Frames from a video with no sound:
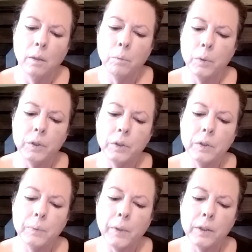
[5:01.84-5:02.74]
Put your
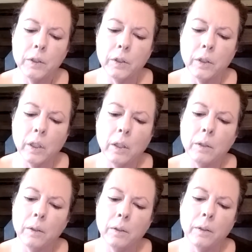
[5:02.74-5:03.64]
sponge in
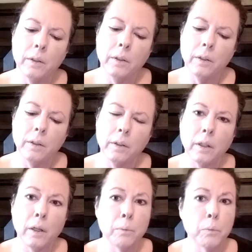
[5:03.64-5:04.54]
there,
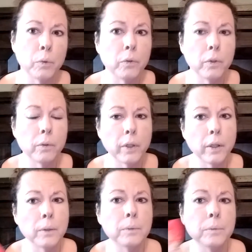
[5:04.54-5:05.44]
kind of move it
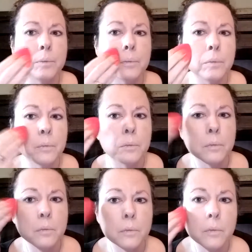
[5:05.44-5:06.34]
around,
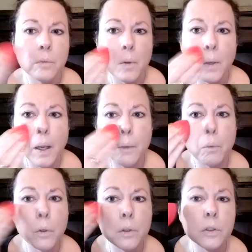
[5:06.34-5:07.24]
and
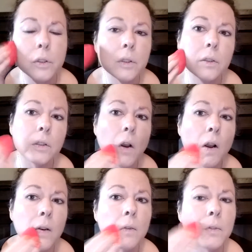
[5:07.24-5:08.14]
we're just
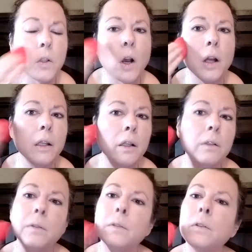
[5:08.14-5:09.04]
kind of dotting.
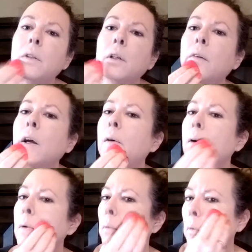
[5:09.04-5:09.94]

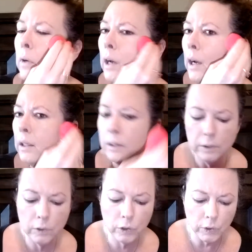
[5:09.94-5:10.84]
We're not
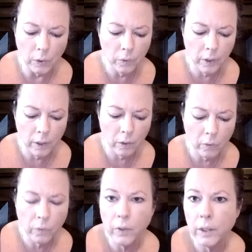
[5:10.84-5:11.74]
soaking
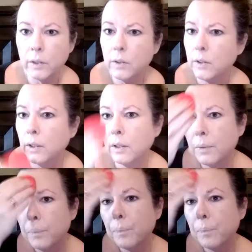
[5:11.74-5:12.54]
our face in it.